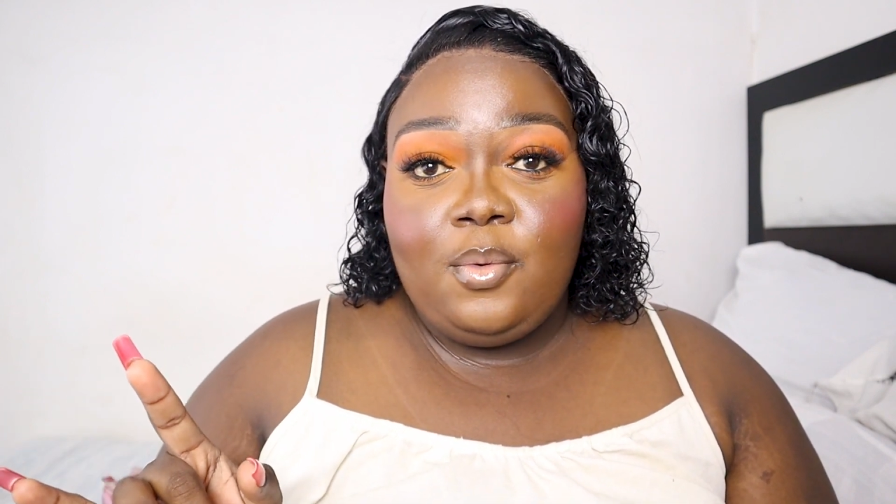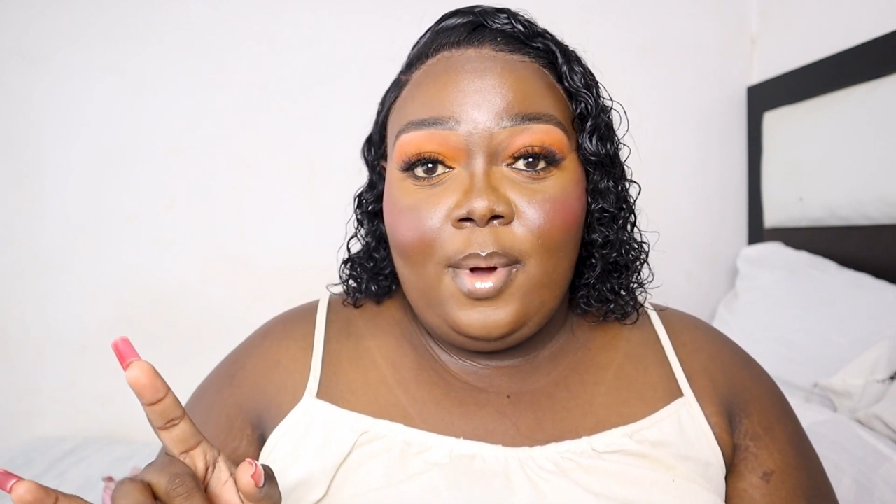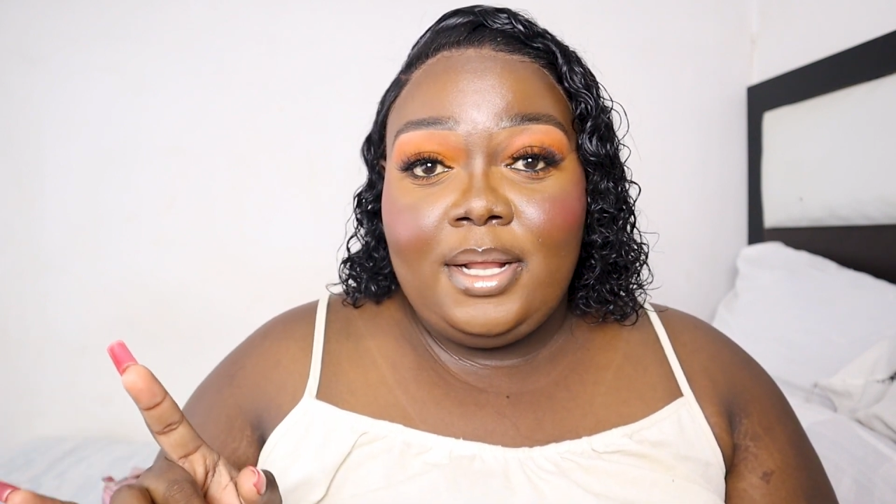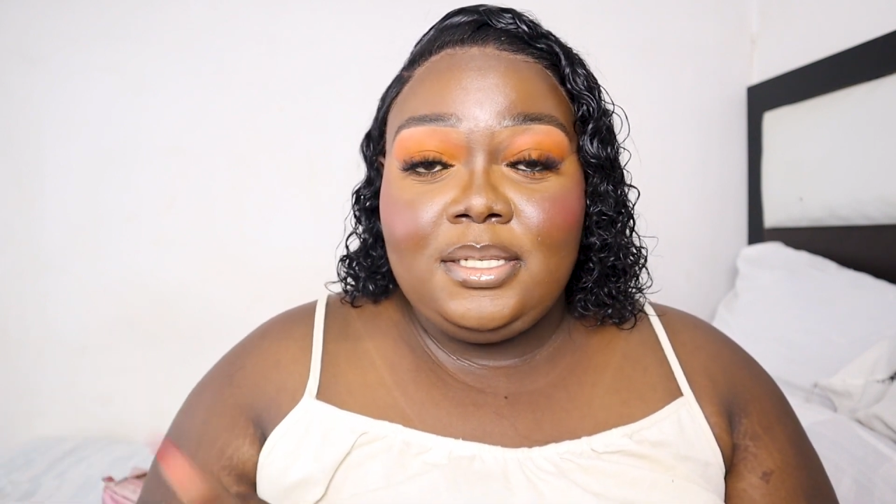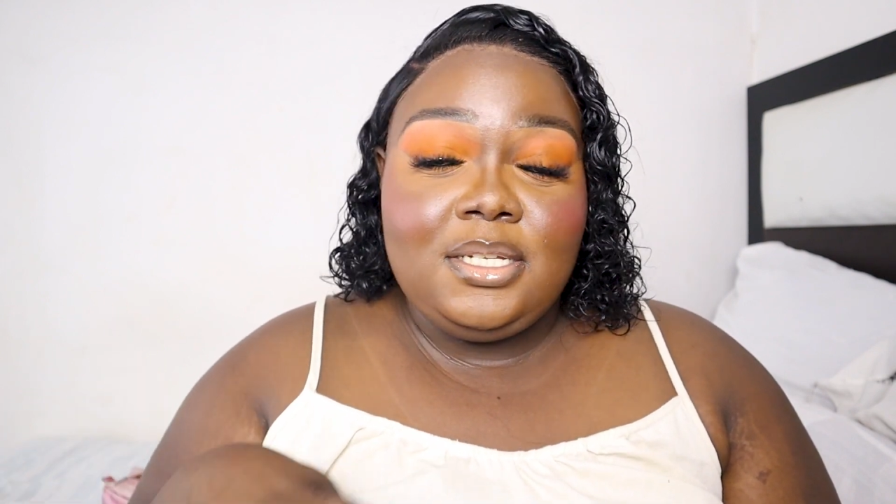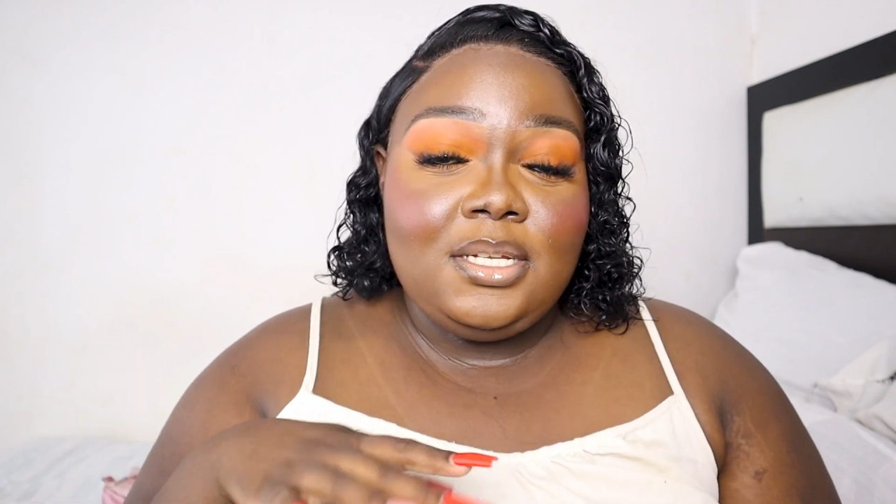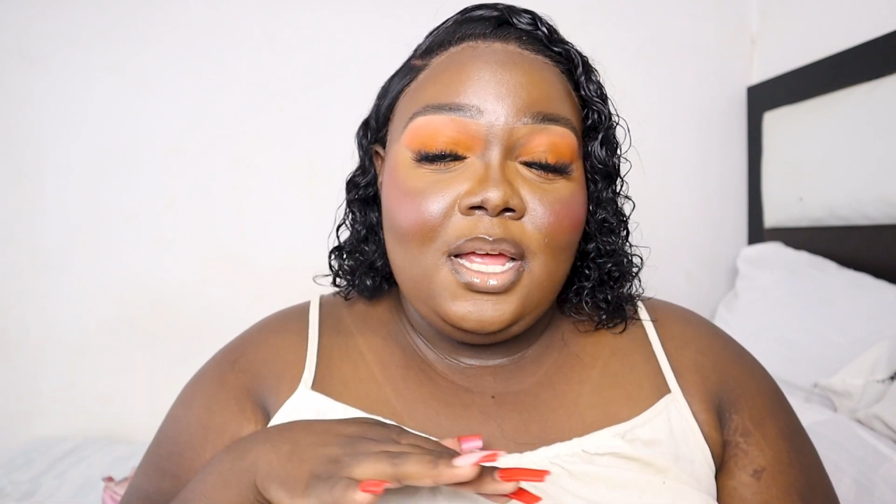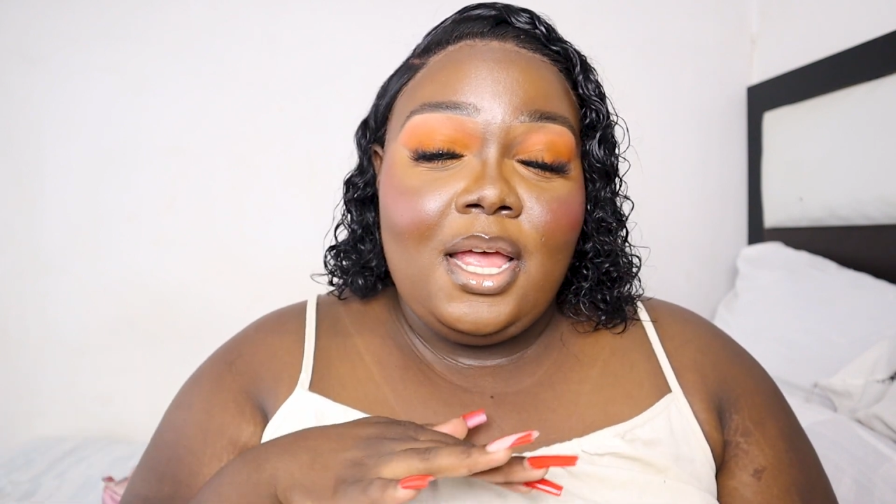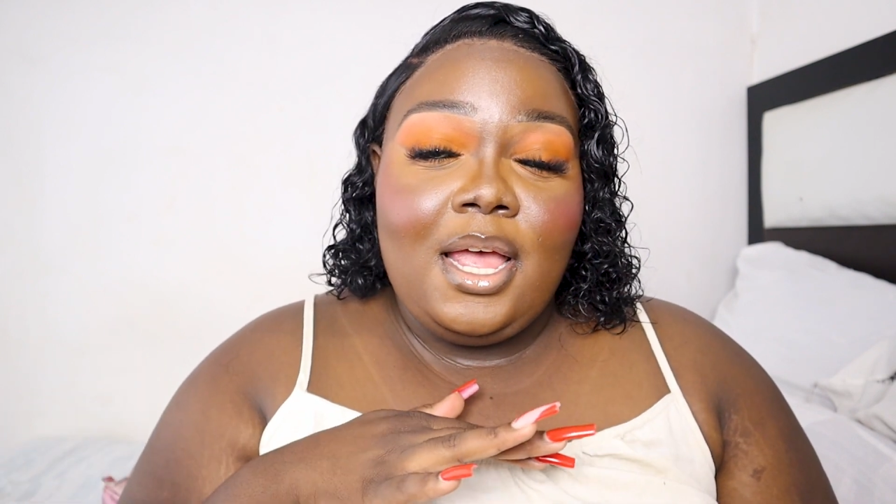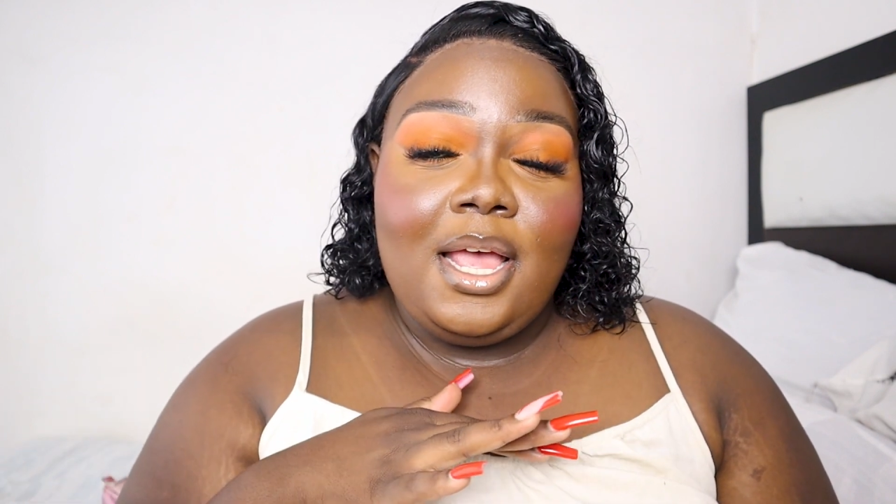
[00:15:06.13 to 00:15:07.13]
want
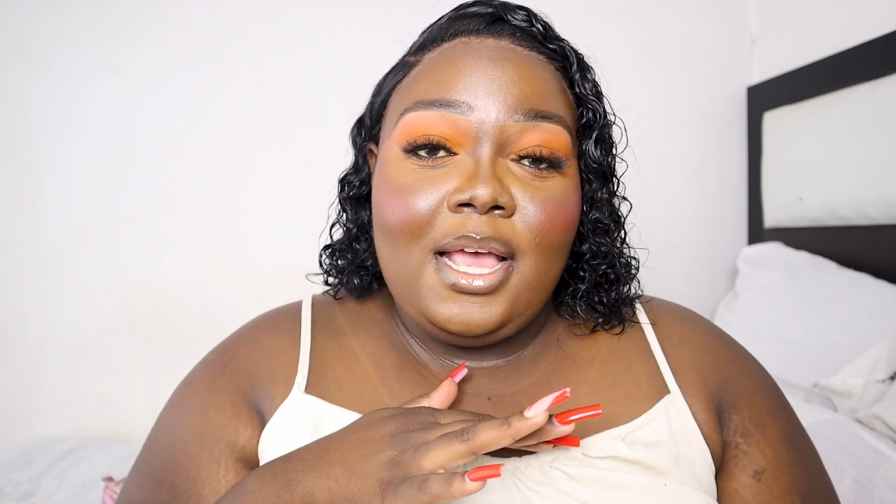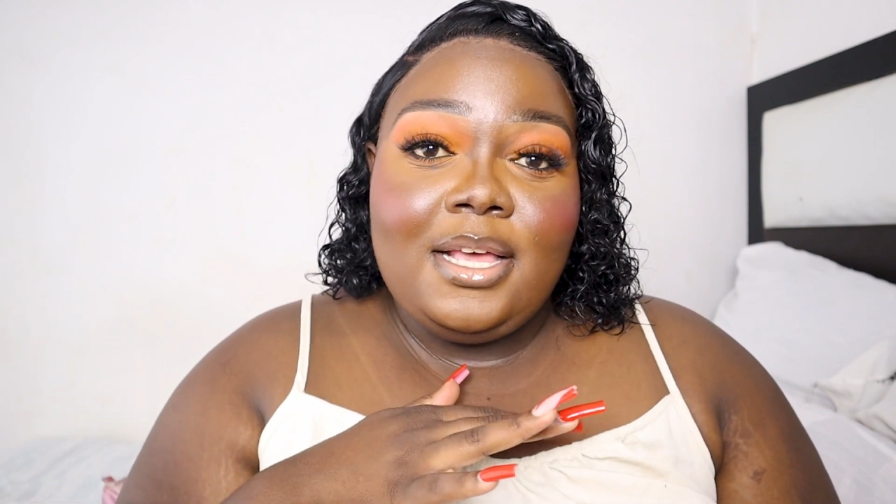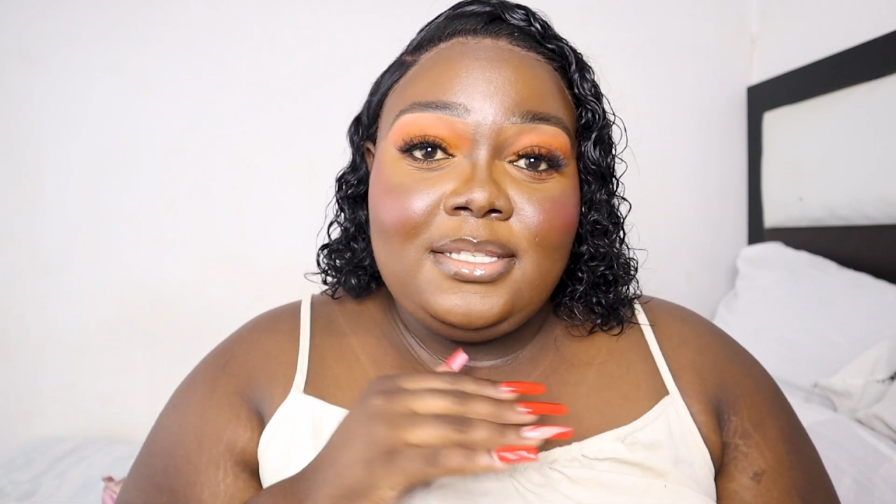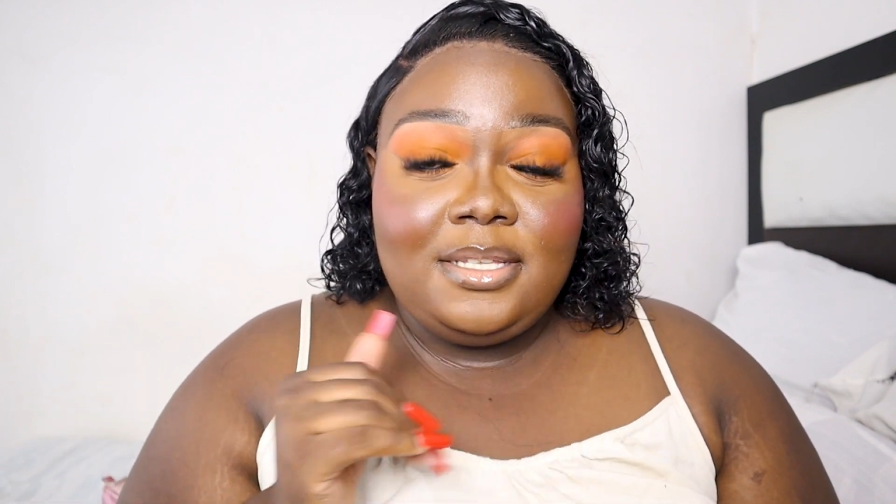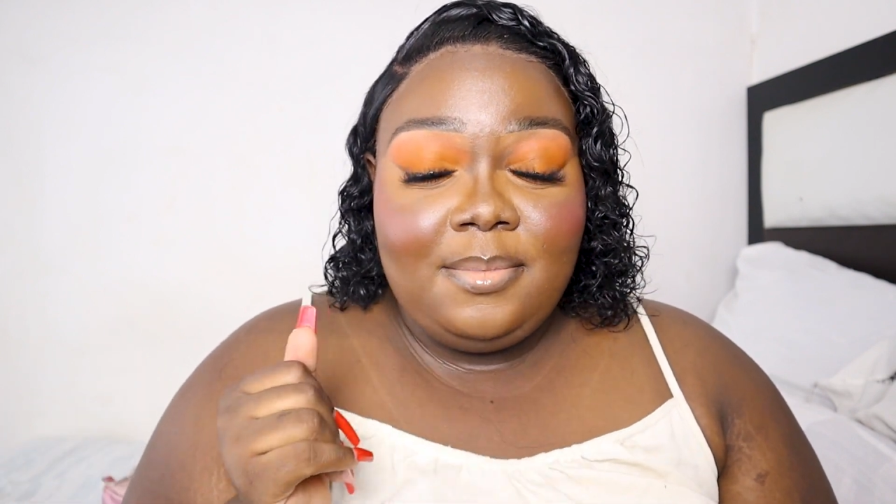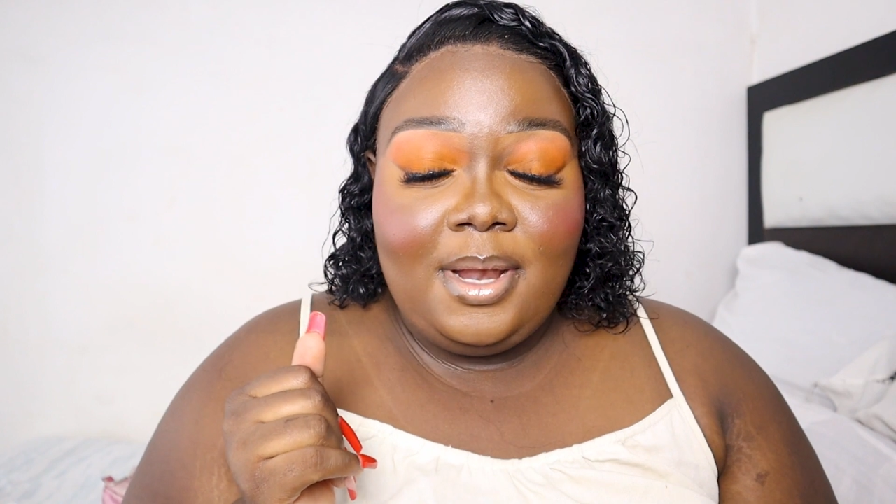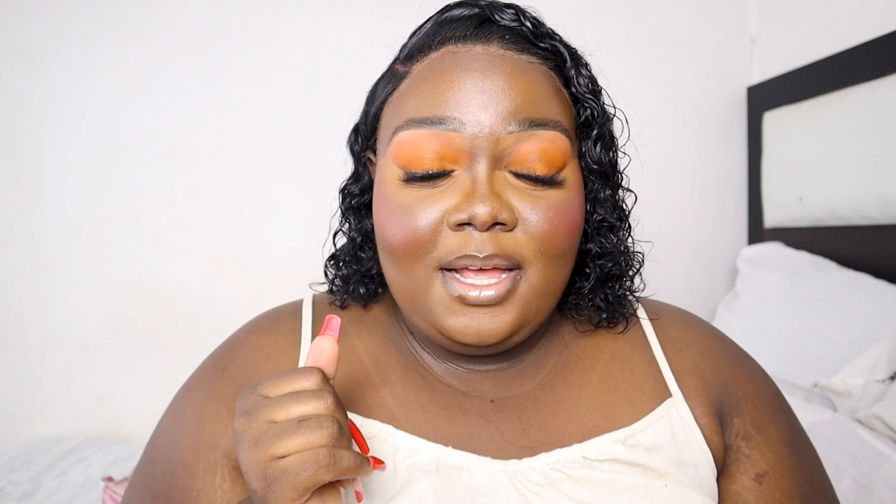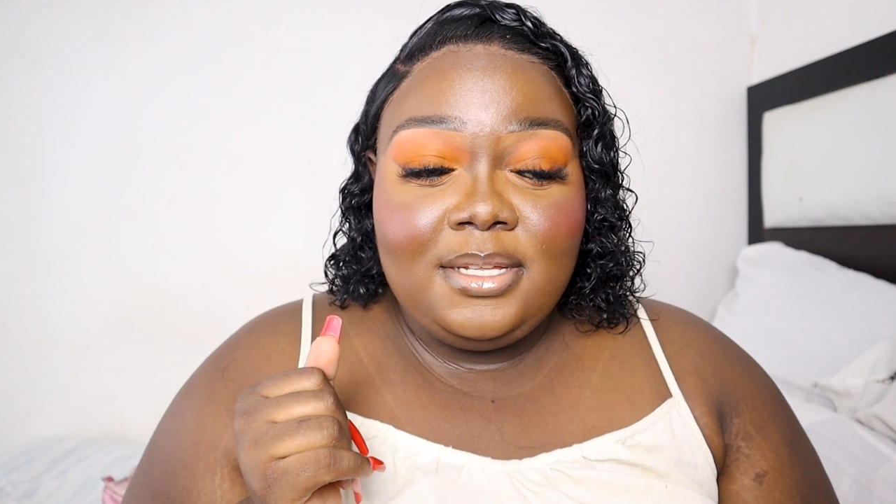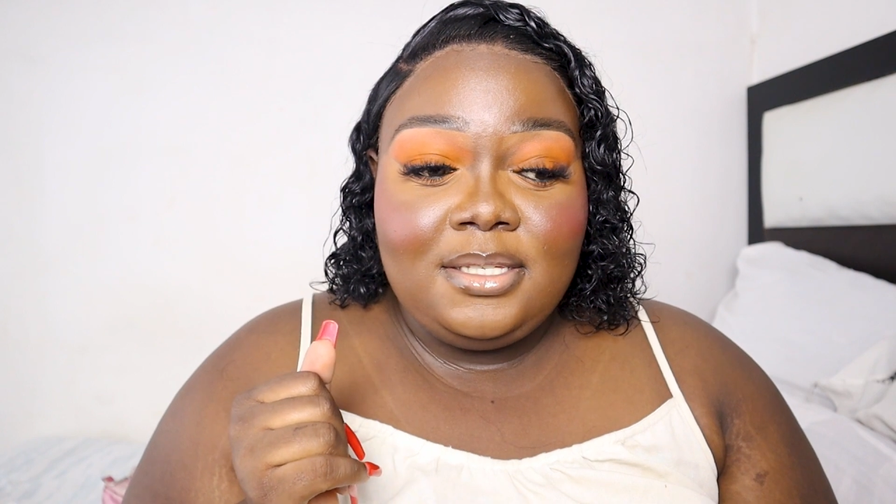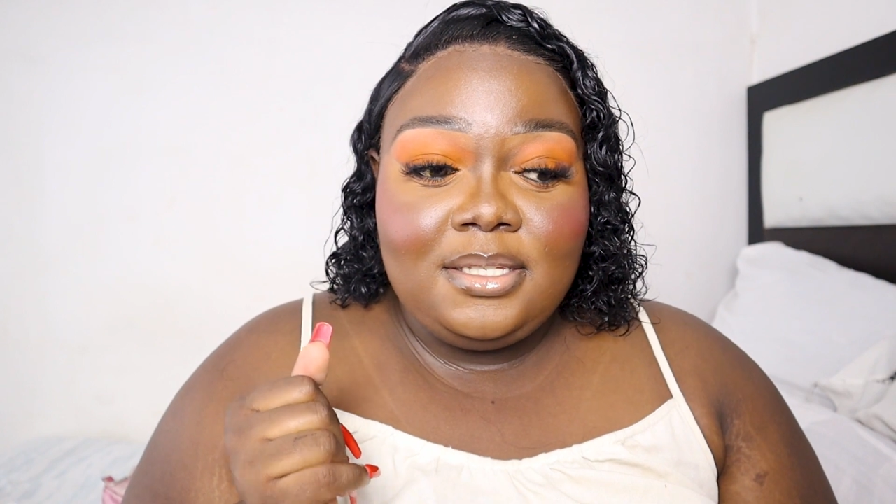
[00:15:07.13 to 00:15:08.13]
a
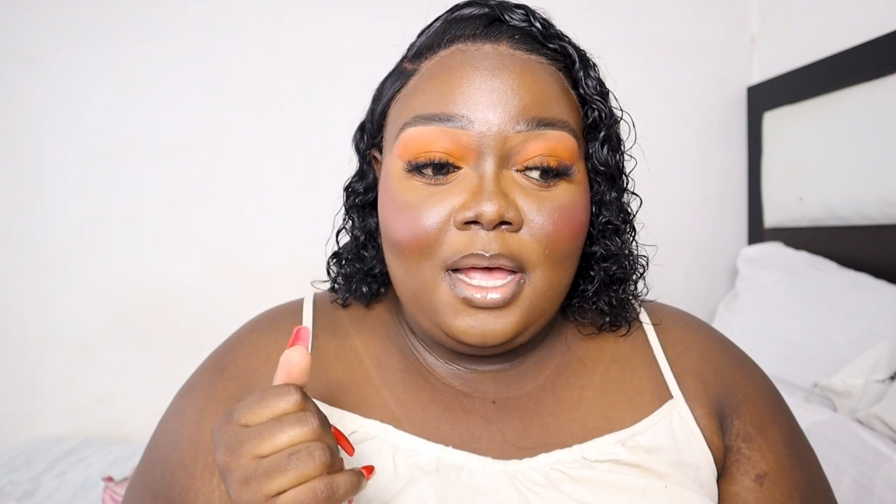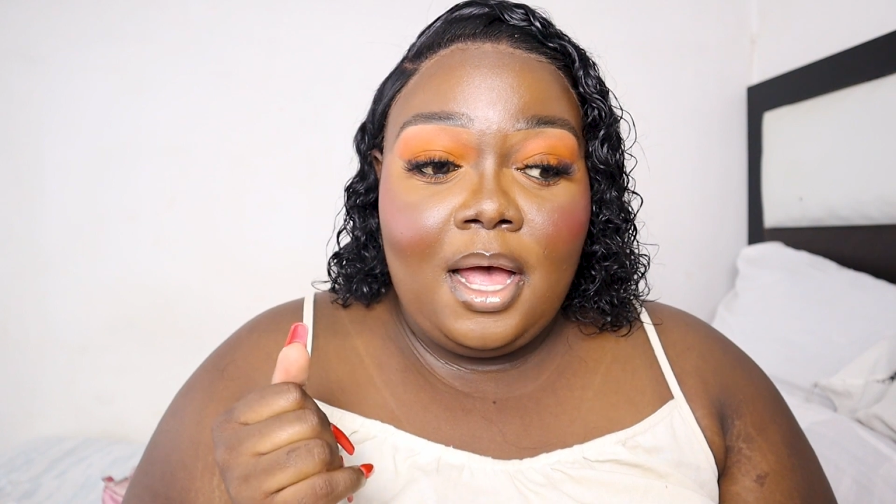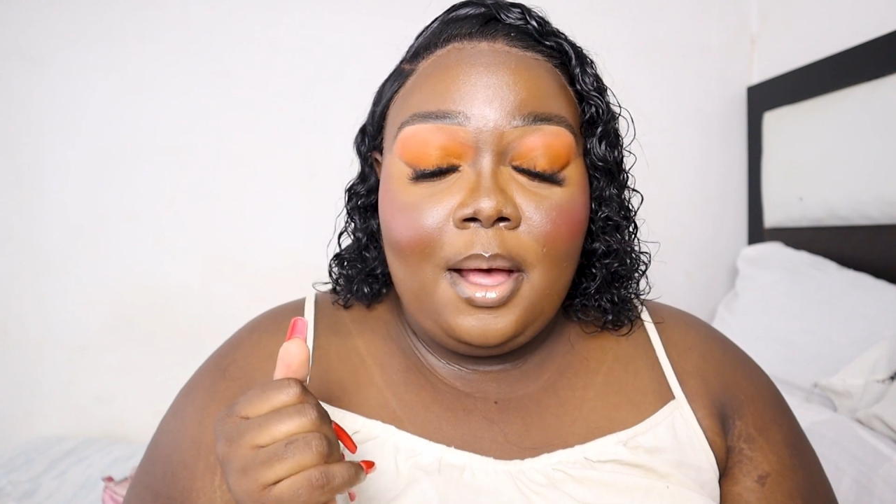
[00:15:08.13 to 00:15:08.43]
seamless